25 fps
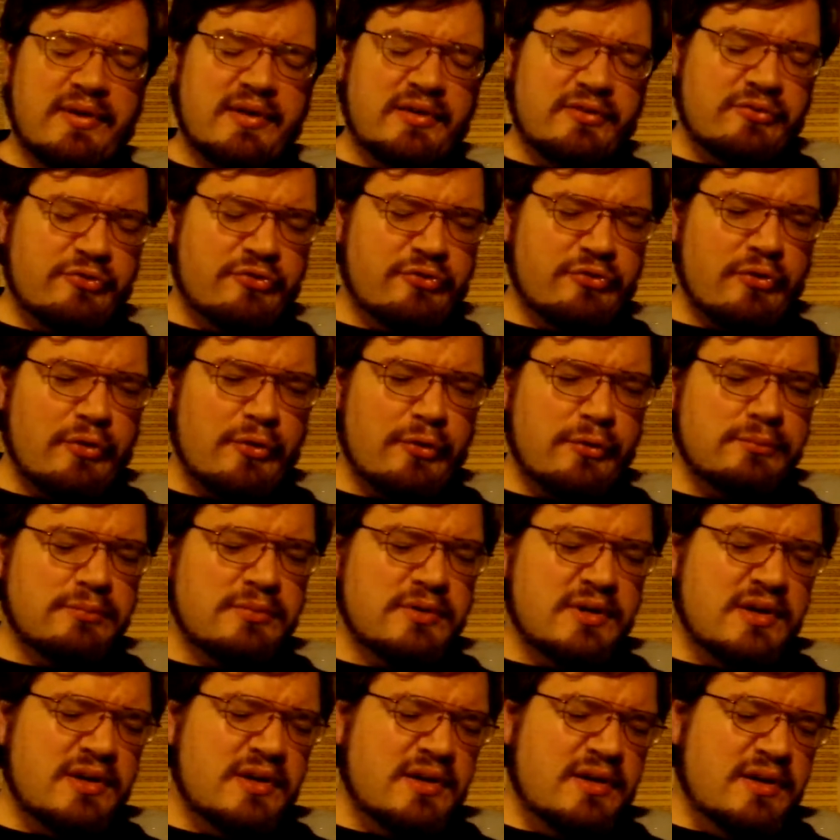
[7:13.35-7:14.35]
So
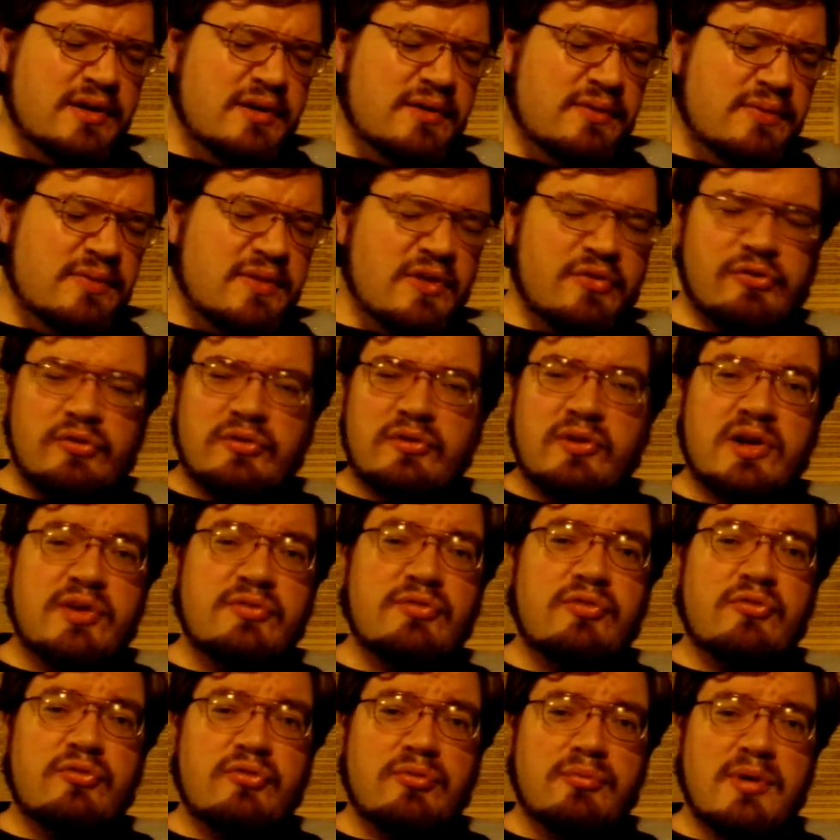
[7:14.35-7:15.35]
there's a lot of
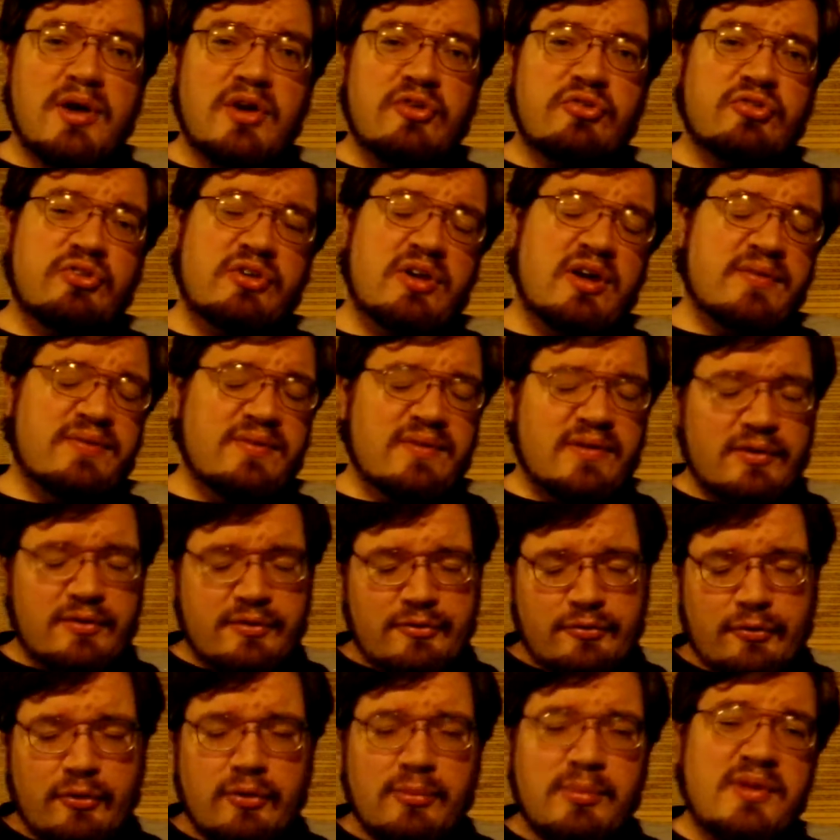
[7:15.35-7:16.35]
information out there. It'll
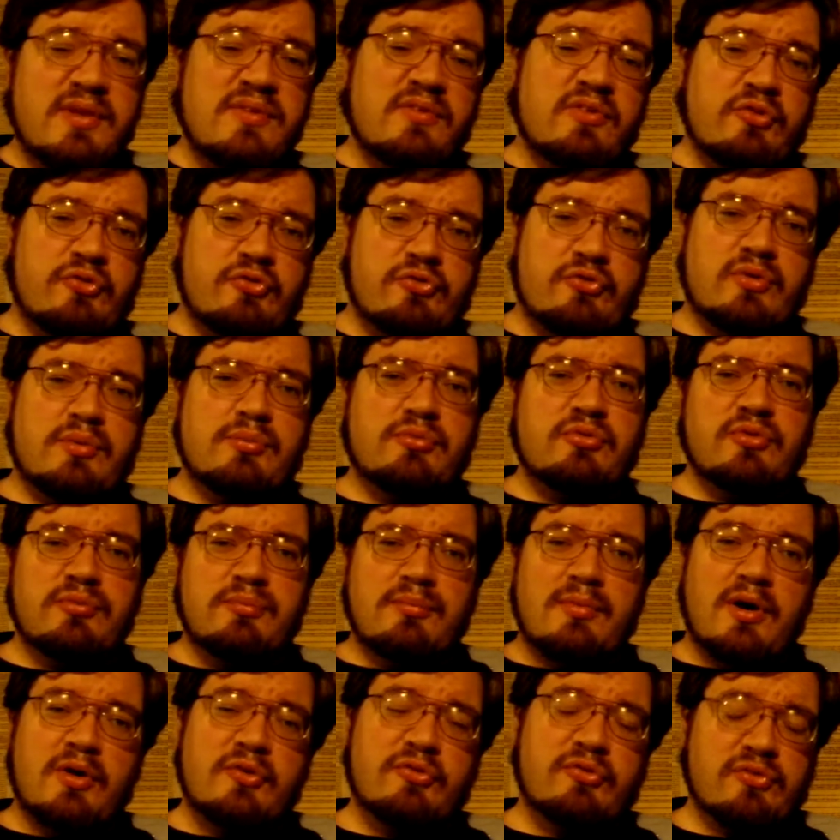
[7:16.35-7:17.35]
all be in the description
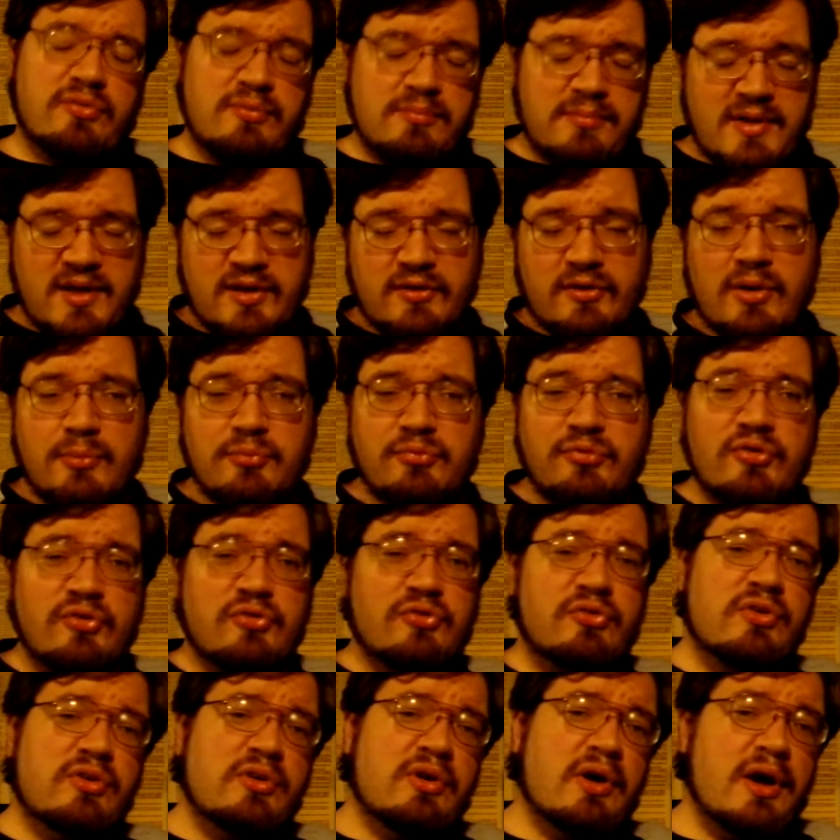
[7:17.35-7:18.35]
box. The Bad Cop
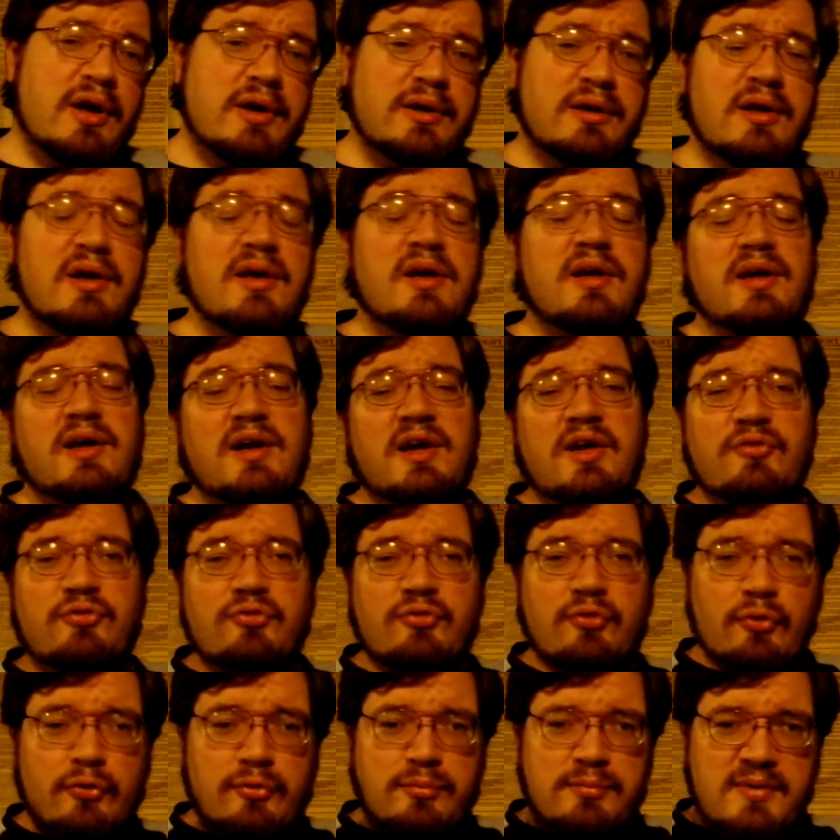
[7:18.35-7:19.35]
69, it
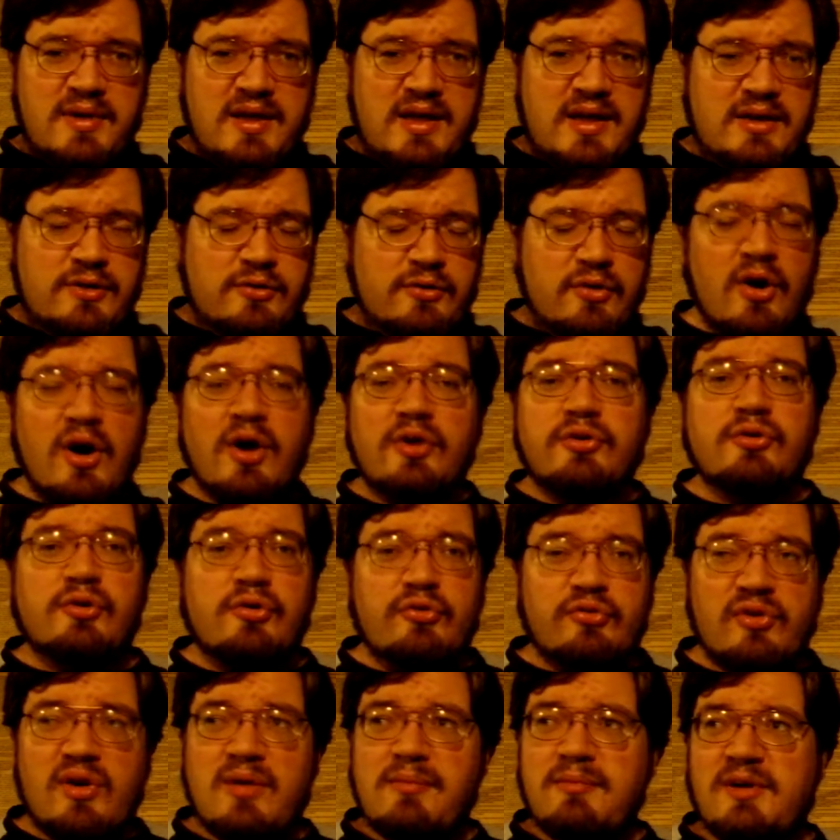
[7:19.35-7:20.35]
took me God knows
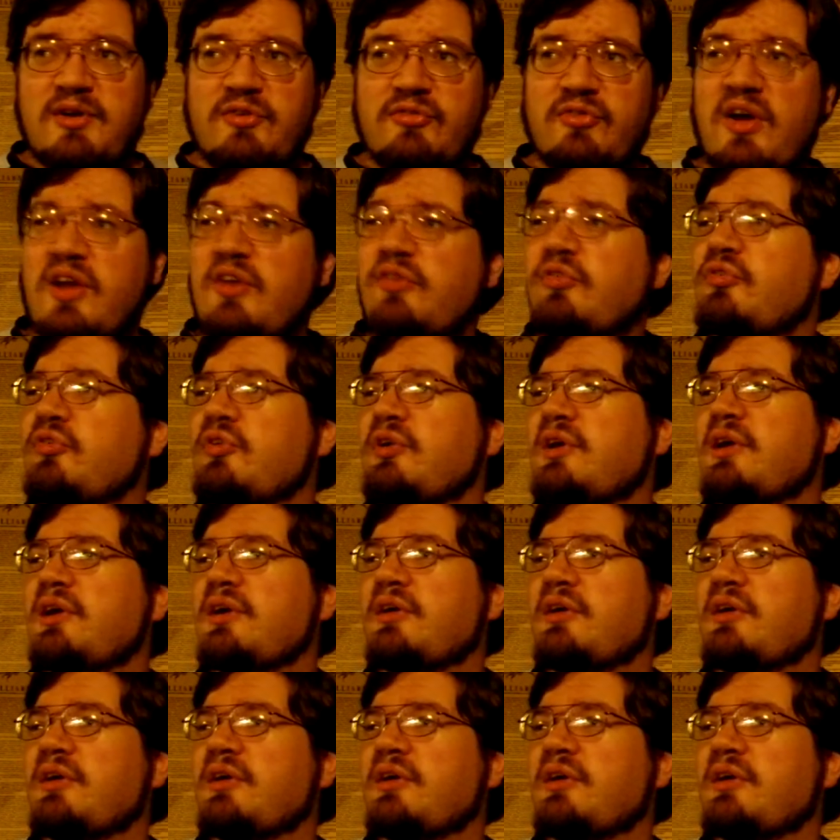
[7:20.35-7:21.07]
how many takes to get it.